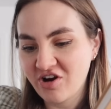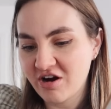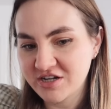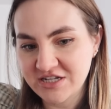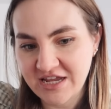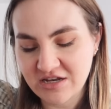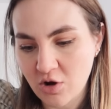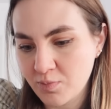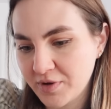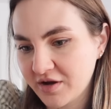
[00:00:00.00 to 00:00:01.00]
gardening
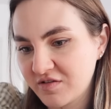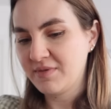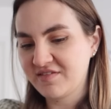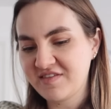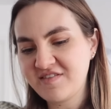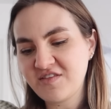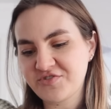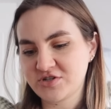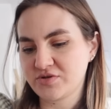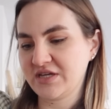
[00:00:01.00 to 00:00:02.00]
notebooks because this is the
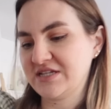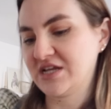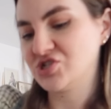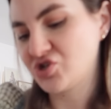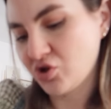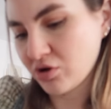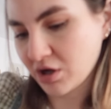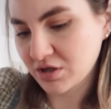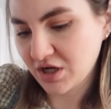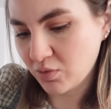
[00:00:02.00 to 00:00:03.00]
first really intentional
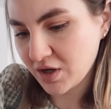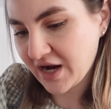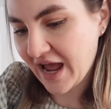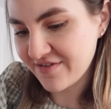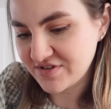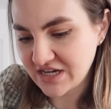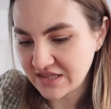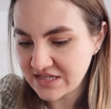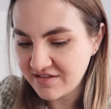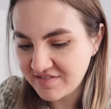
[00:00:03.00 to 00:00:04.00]
gardening work I've
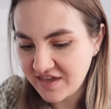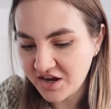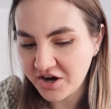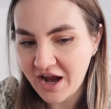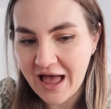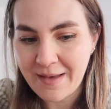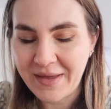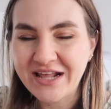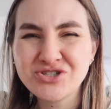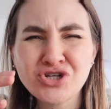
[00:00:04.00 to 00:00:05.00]
done this year.
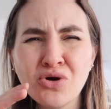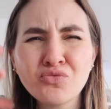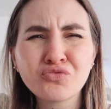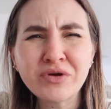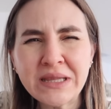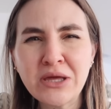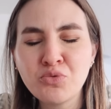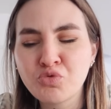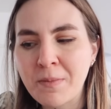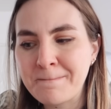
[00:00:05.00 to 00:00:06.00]
And I don't really
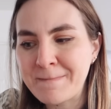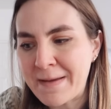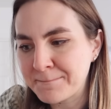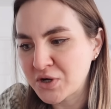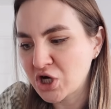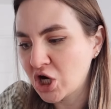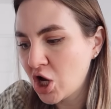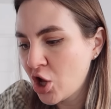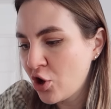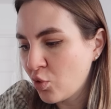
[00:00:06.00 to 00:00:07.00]
remember
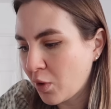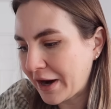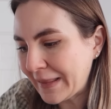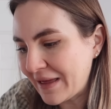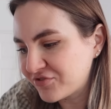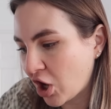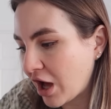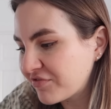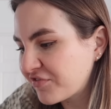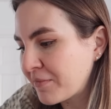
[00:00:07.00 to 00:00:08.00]
where I left
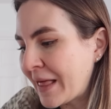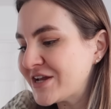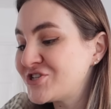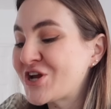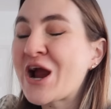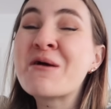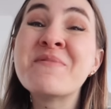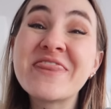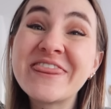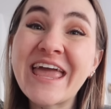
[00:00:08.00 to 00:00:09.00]
off from last year,
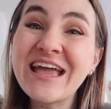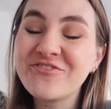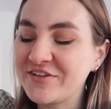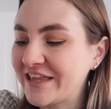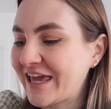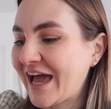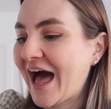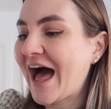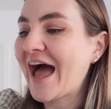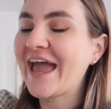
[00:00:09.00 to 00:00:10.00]
but thankfully
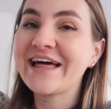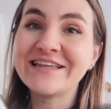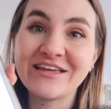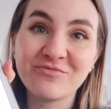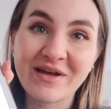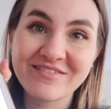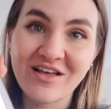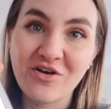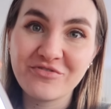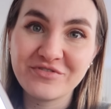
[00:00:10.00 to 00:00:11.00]
I leave
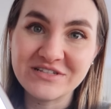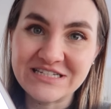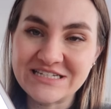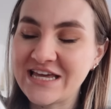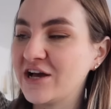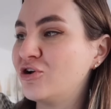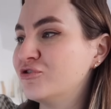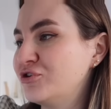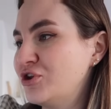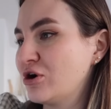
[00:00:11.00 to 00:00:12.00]
myself
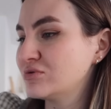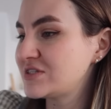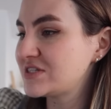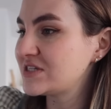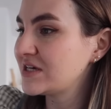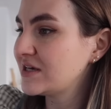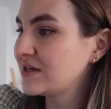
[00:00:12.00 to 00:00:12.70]
detailed notes.